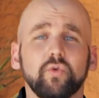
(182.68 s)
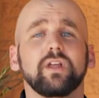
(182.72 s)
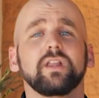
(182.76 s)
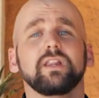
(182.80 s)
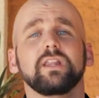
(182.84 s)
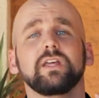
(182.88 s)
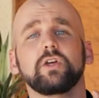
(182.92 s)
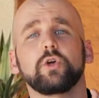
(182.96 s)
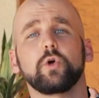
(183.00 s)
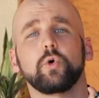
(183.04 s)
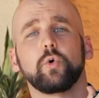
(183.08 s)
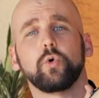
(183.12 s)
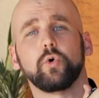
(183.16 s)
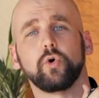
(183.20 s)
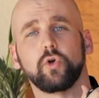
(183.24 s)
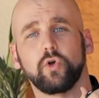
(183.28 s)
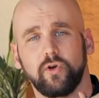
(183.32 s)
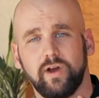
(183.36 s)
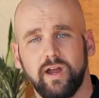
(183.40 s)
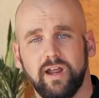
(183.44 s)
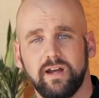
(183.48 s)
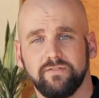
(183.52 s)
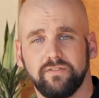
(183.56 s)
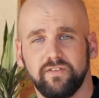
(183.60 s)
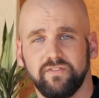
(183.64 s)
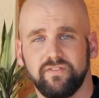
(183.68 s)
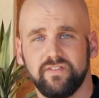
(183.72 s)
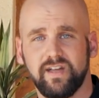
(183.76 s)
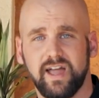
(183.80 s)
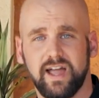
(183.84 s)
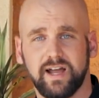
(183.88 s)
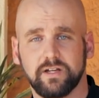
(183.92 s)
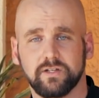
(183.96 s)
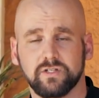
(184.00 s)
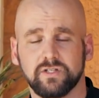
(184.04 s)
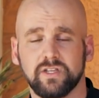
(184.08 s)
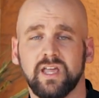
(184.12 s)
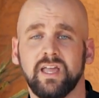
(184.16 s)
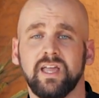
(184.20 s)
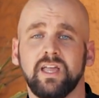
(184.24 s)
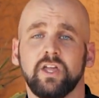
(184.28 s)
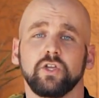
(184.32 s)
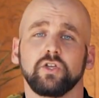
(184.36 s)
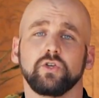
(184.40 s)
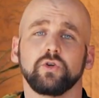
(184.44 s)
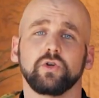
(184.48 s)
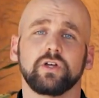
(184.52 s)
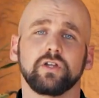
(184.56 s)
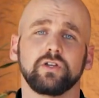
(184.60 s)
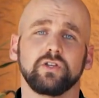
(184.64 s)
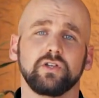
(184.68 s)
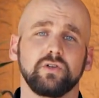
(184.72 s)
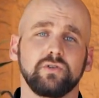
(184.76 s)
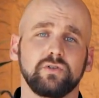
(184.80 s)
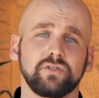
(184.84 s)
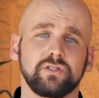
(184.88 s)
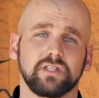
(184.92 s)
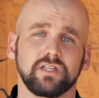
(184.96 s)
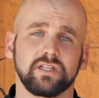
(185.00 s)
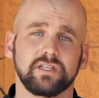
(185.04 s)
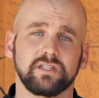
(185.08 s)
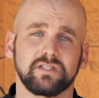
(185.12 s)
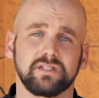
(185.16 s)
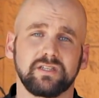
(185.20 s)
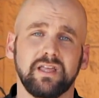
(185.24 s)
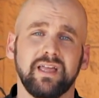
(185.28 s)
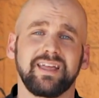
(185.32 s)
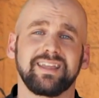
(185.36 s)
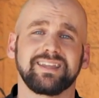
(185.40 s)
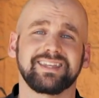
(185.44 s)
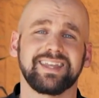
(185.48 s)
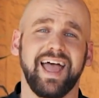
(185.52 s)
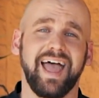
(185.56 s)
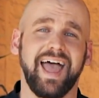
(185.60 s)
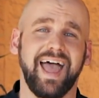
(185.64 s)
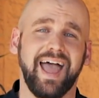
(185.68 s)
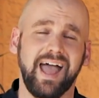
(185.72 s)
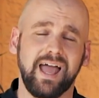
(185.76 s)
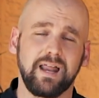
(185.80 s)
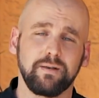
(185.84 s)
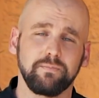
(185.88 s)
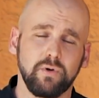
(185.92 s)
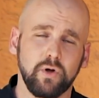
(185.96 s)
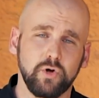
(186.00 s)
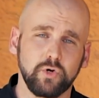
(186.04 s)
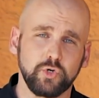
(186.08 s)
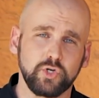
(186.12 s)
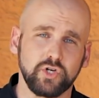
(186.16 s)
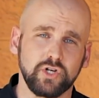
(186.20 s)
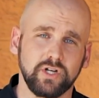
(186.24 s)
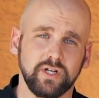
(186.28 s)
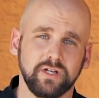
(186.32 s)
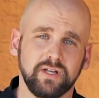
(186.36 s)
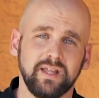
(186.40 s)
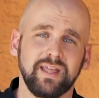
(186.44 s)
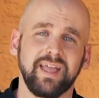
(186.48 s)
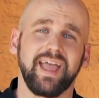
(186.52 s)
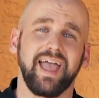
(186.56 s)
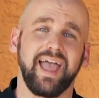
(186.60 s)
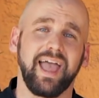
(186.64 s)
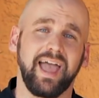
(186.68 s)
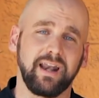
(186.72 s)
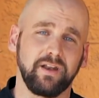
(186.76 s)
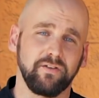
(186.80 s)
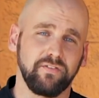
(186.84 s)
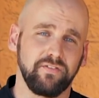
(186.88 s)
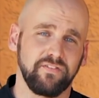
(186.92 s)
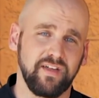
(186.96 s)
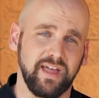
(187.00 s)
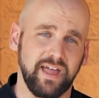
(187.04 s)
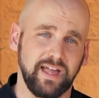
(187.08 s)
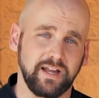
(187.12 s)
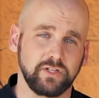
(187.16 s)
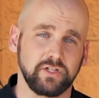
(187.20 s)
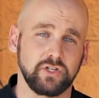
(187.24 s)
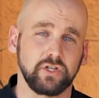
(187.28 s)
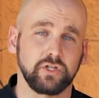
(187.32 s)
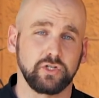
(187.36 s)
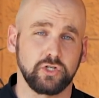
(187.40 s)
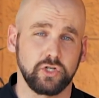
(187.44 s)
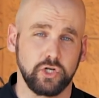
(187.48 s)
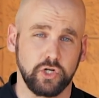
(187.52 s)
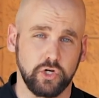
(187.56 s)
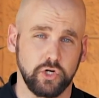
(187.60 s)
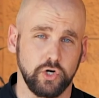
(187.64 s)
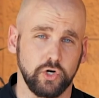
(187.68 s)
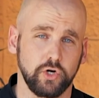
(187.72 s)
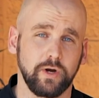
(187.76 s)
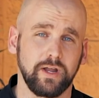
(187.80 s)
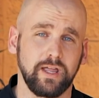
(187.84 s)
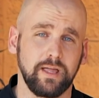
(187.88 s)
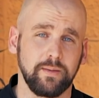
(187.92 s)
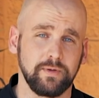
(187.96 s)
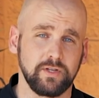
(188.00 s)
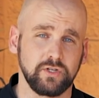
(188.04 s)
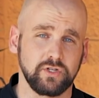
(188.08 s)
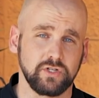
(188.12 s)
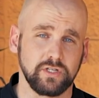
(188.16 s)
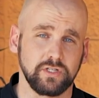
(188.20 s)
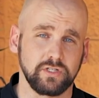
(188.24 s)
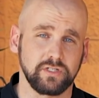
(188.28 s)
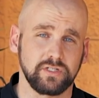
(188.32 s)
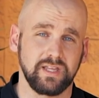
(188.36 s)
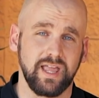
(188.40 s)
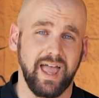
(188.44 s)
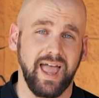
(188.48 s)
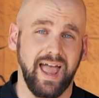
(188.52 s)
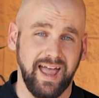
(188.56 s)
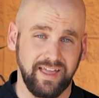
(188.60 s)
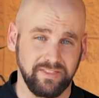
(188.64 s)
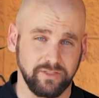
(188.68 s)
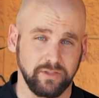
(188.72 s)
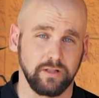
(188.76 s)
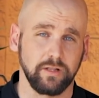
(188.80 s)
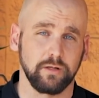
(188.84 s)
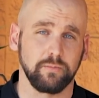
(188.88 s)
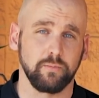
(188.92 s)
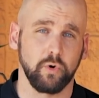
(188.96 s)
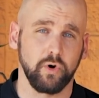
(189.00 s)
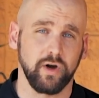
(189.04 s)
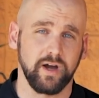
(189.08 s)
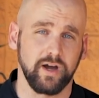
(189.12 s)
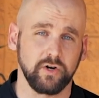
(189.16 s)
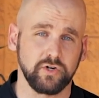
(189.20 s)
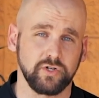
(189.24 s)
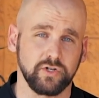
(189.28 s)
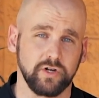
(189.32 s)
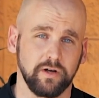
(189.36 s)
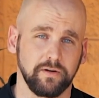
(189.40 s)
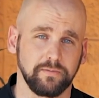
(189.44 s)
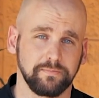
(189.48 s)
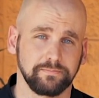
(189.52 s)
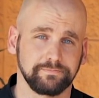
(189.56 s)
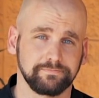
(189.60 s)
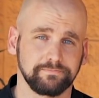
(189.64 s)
really cool creative effects. You can use this to add motion and effect to your images at the Lemoore Air Show.